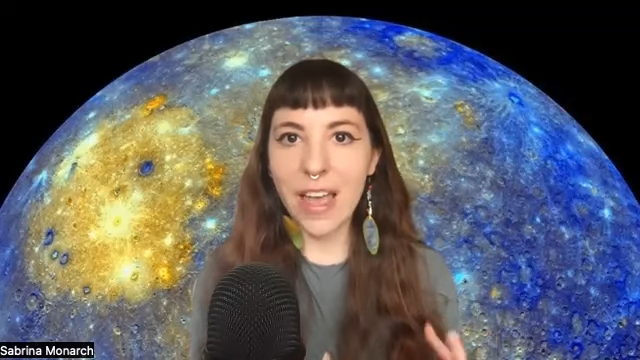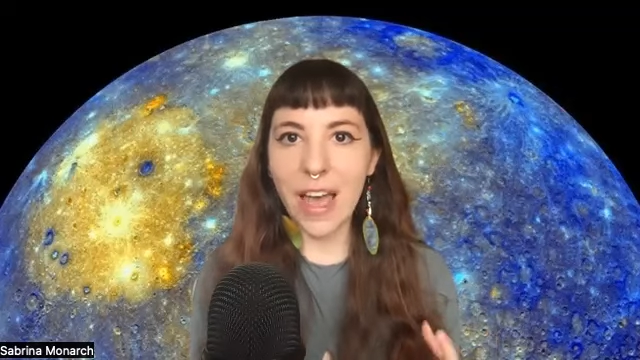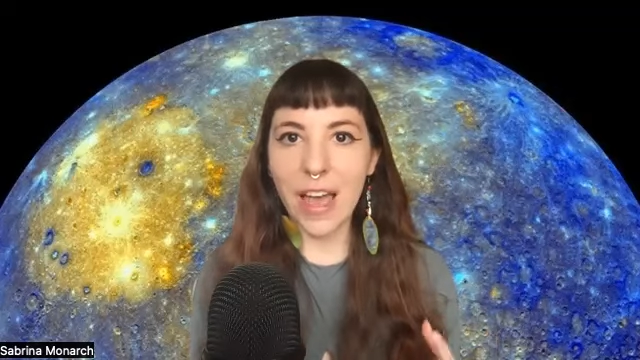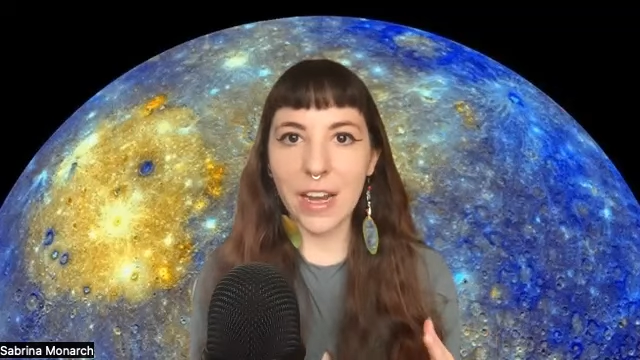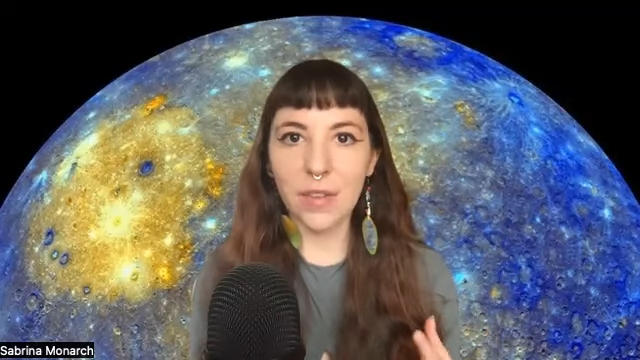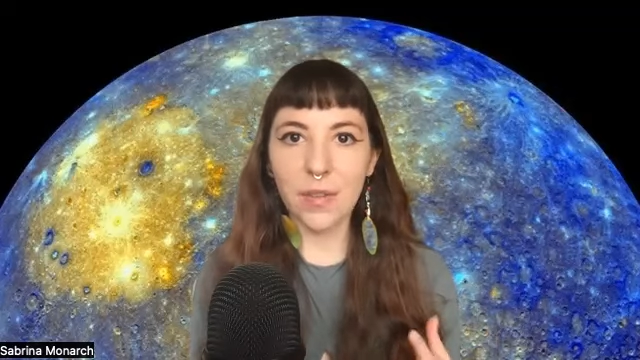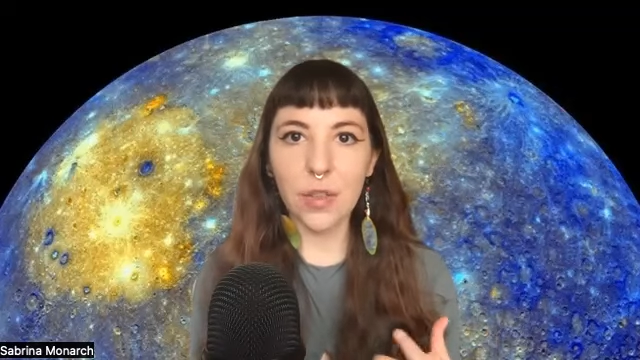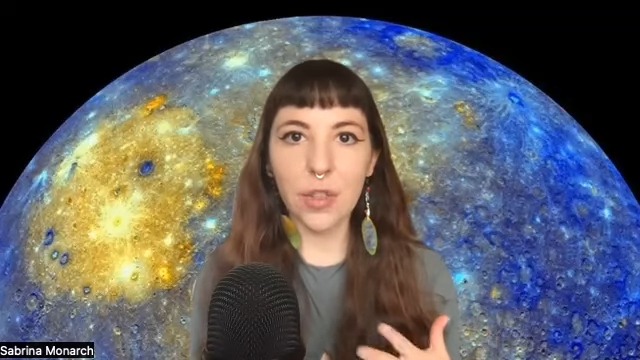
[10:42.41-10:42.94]

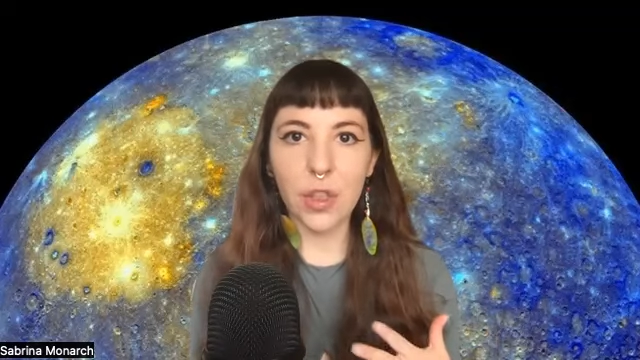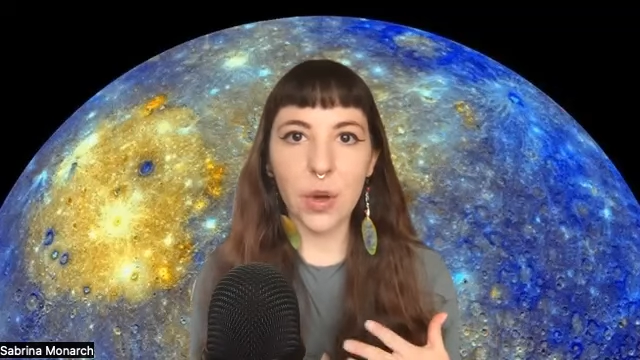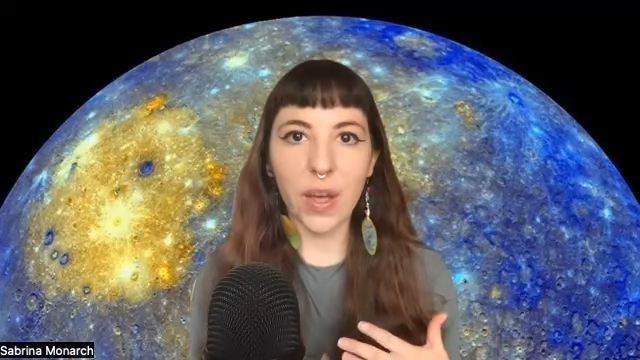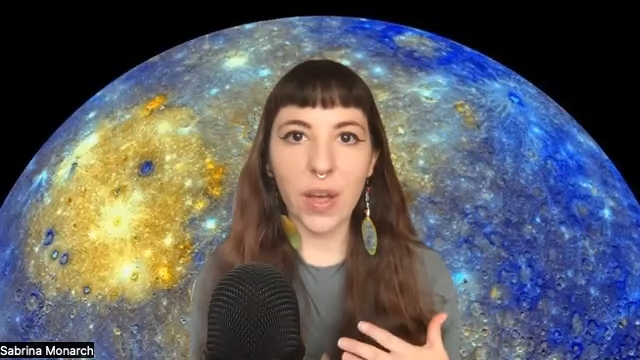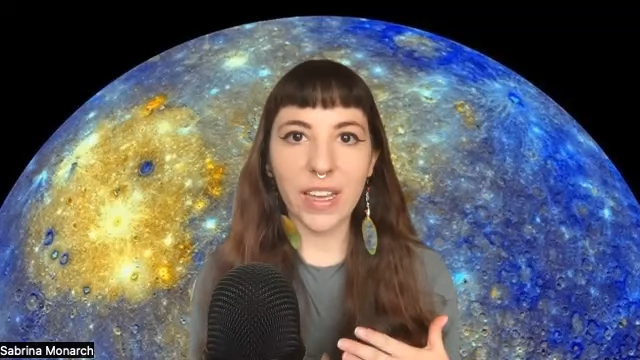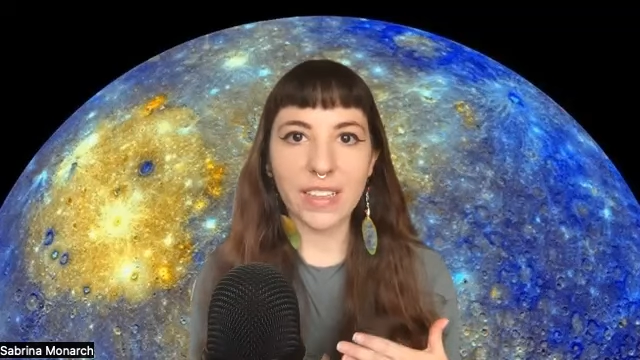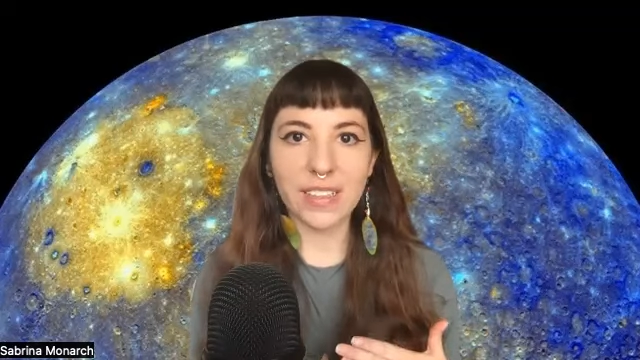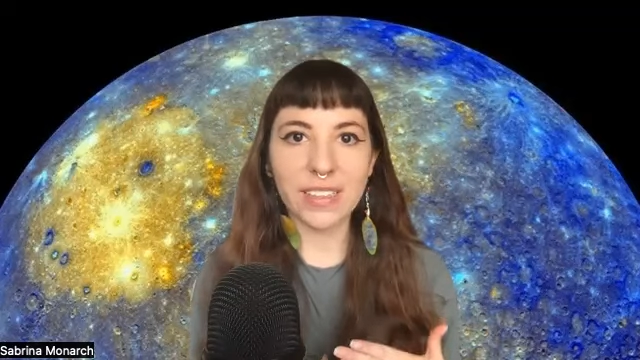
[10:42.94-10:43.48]
And even though
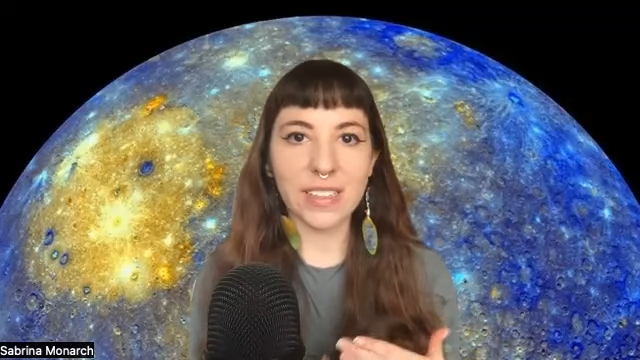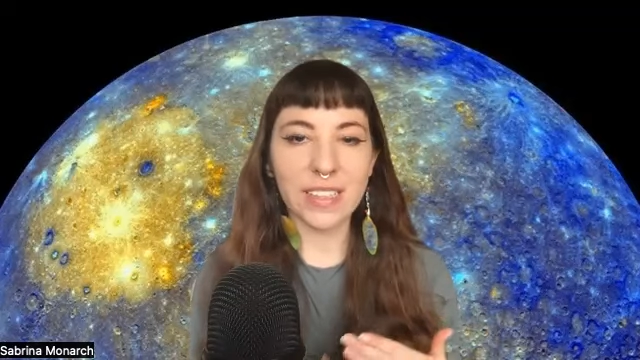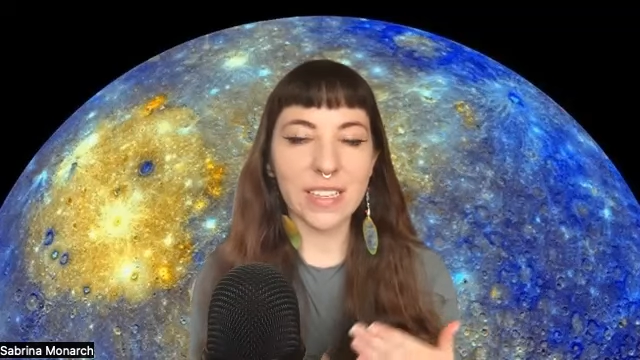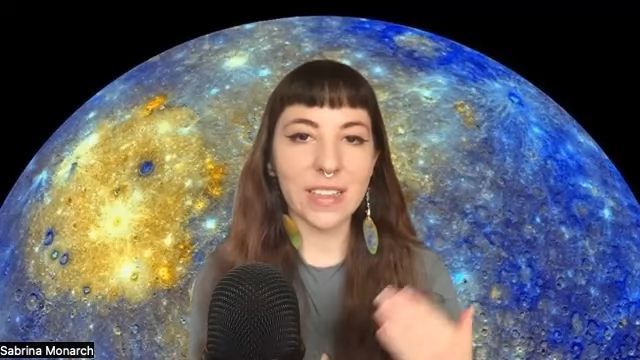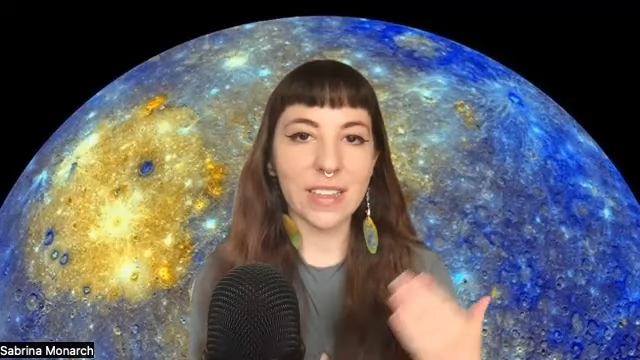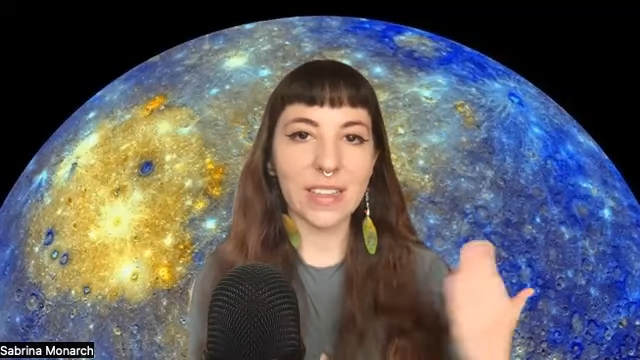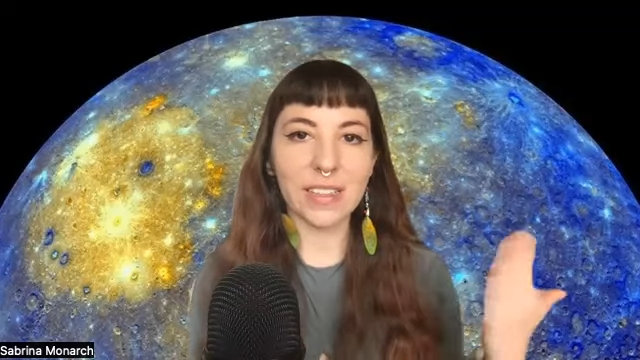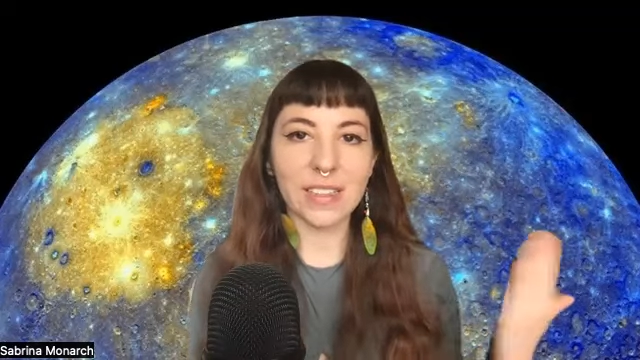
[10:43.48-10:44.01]
I can see
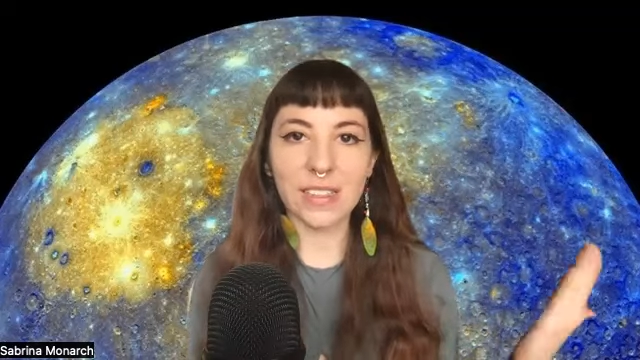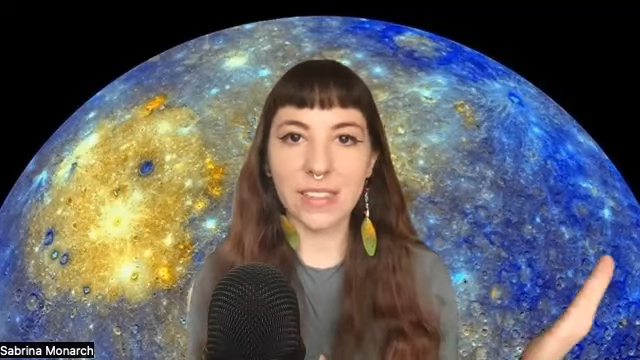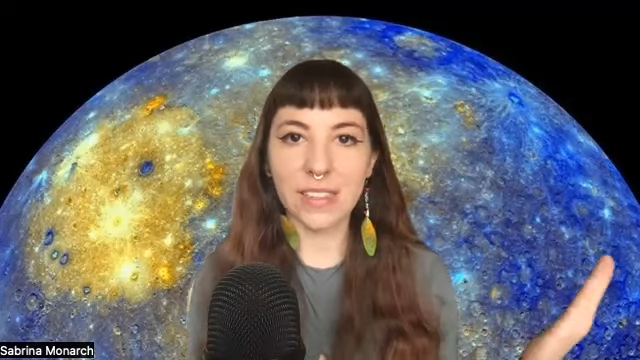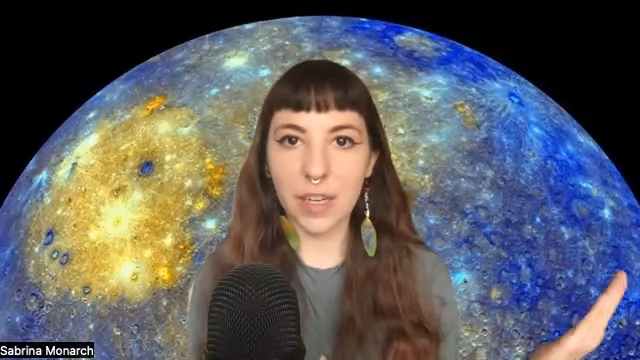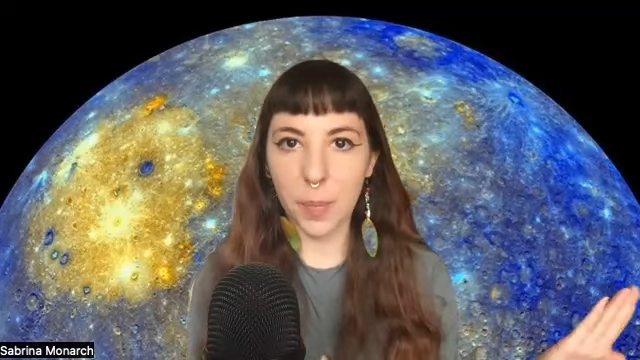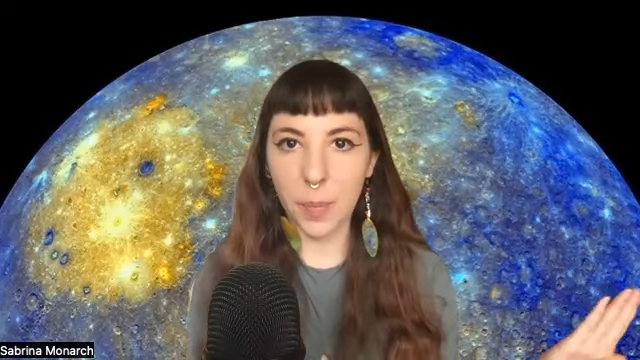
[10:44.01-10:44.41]
that this is going